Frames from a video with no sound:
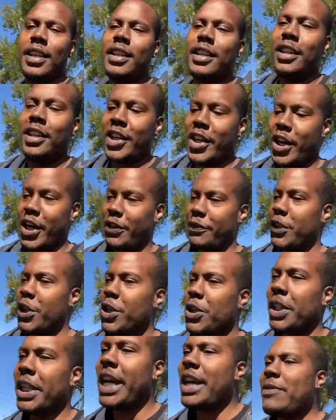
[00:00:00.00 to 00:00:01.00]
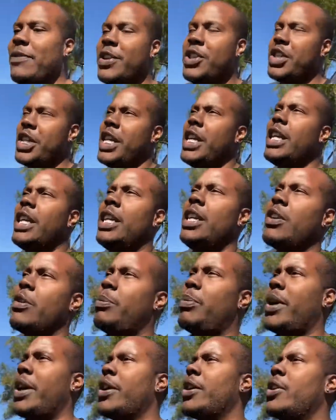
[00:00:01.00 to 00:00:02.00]
you know, if you're leveraging and you're
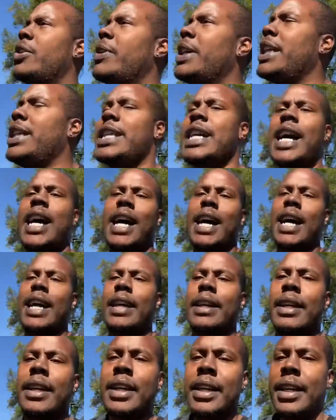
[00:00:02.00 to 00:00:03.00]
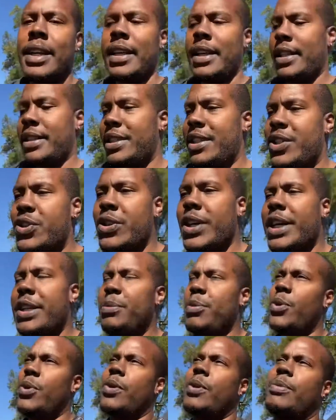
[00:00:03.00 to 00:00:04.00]
borrowing DAI to trade
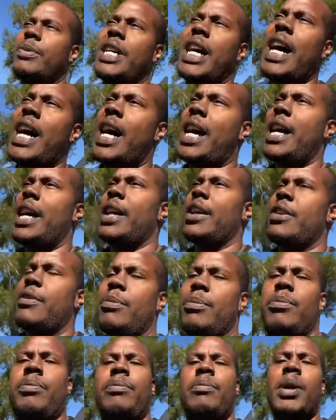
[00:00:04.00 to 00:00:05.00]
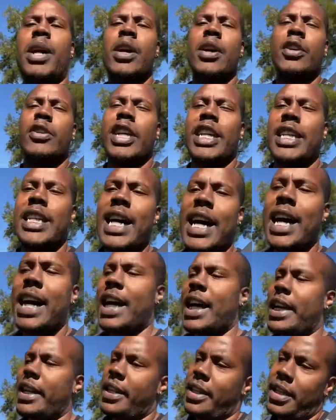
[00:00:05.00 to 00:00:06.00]
more DAI or borrowing
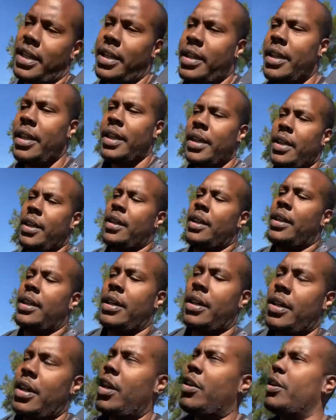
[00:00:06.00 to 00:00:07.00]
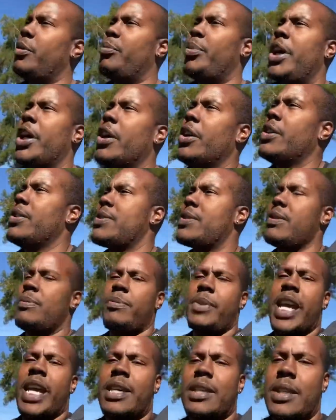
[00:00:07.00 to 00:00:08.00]
DAI to go and borrow some
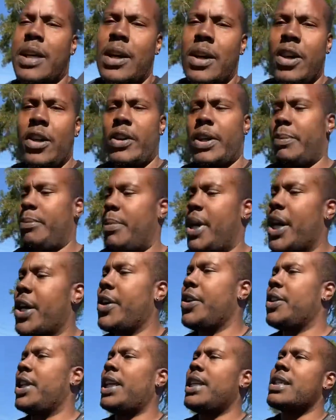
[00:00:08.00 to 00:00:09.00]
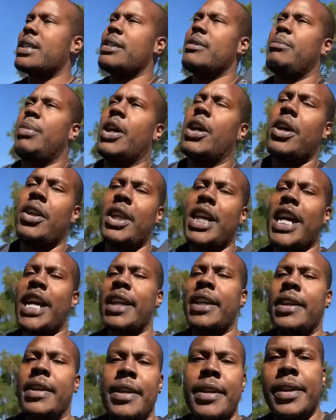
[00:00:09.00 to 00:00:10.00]
Nexo and borrow this and borrow that,
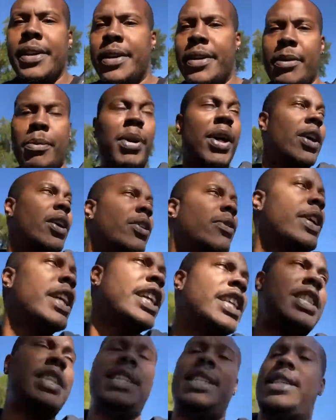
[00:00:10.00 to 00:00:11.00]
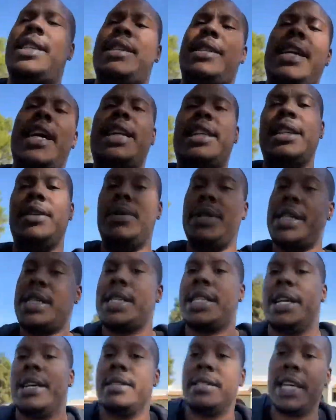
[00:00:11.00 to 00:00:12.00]
borrowing is just exactly what it
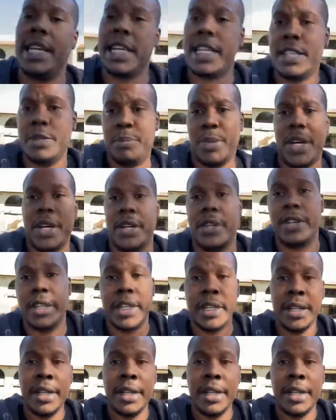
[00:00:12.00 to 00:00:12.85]
sounds like it's borrowing.